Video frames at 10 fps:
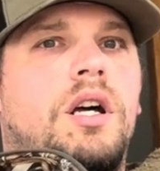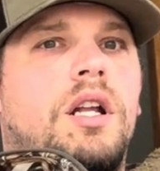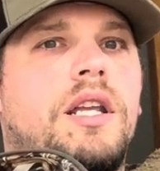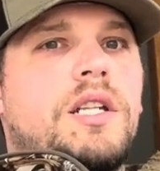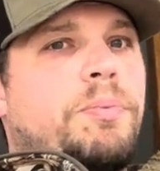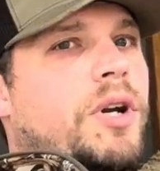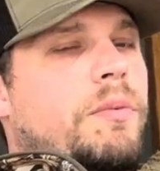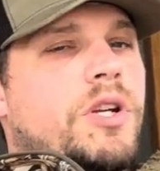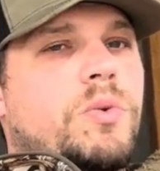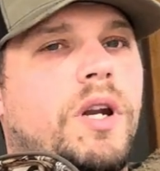that's pretty
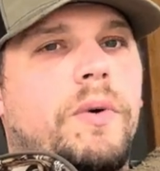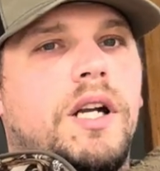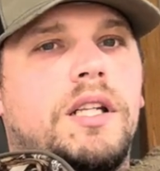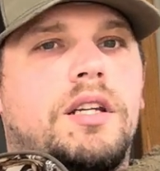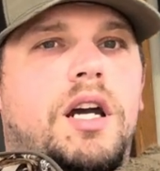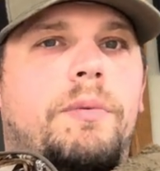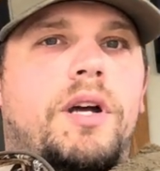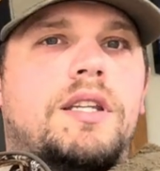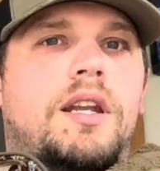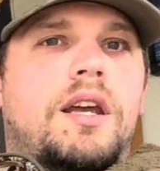much what I wanted to talk
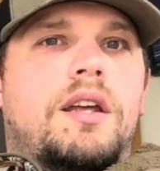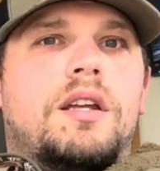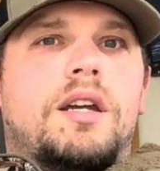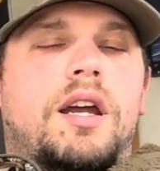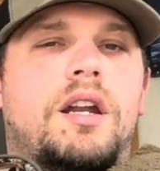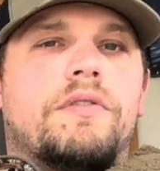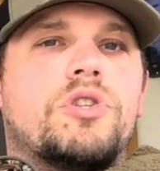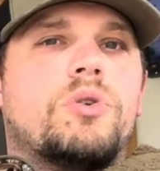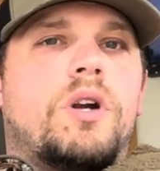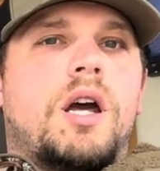about today. Kind of a
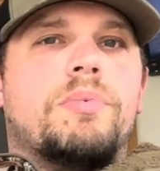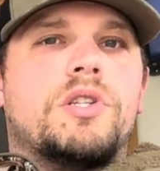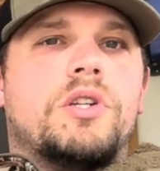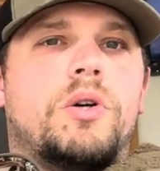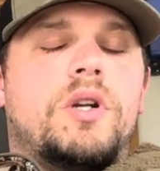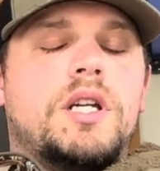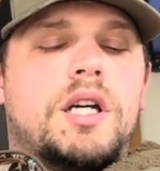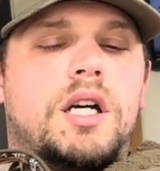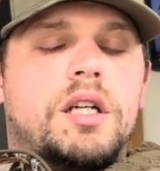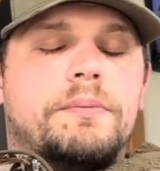short episode.
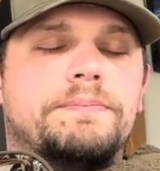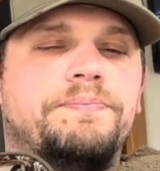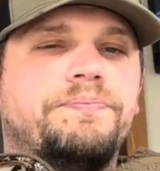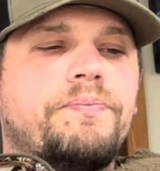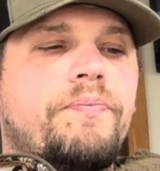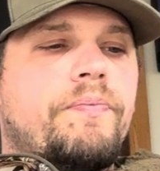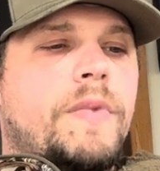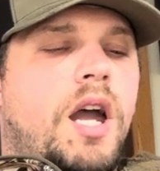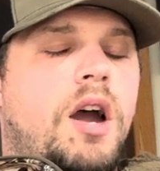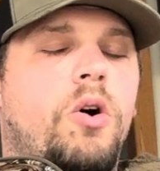I
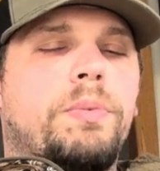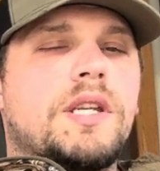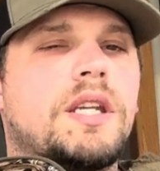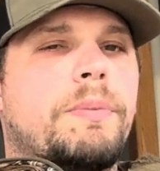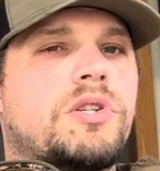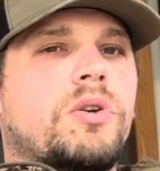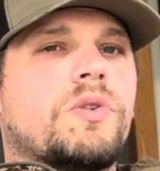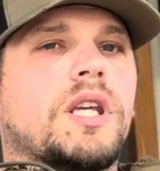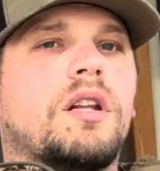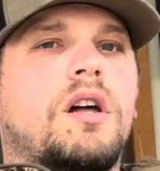hope these
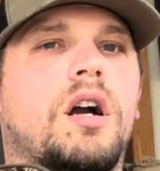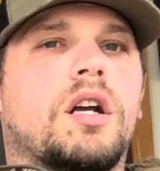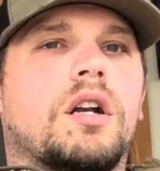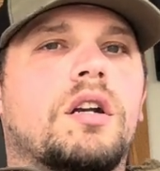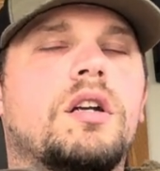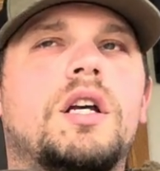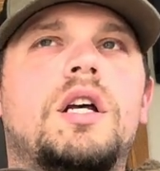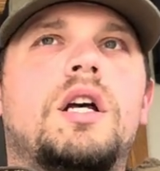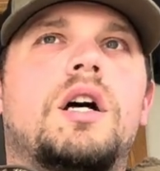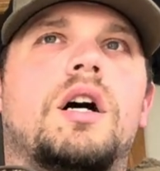episodes get longer.
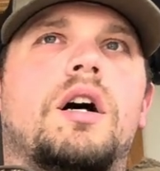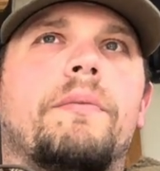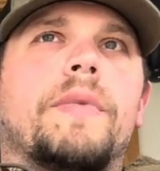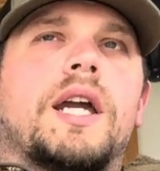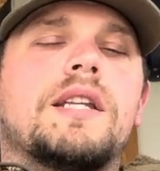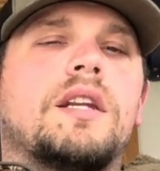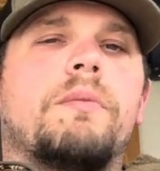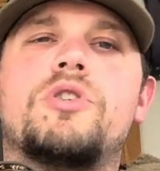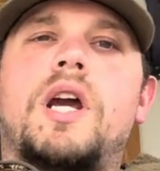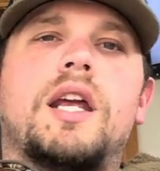Like I said, I'm
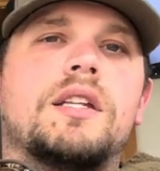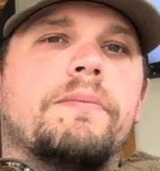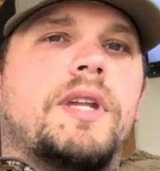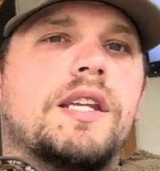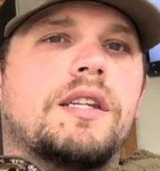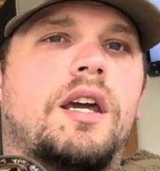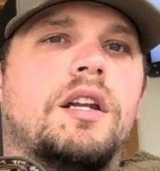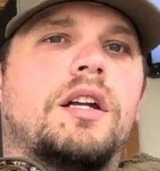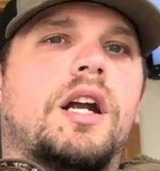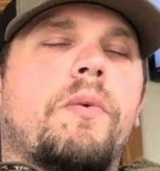going to try to get some desks on
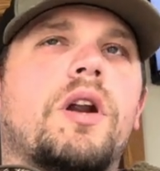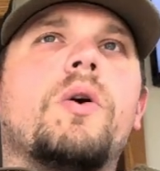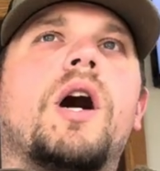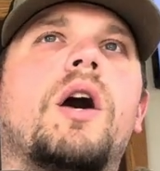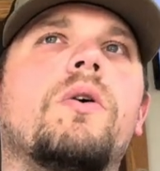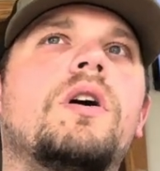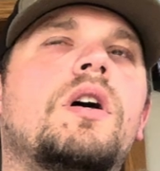here. I want to know how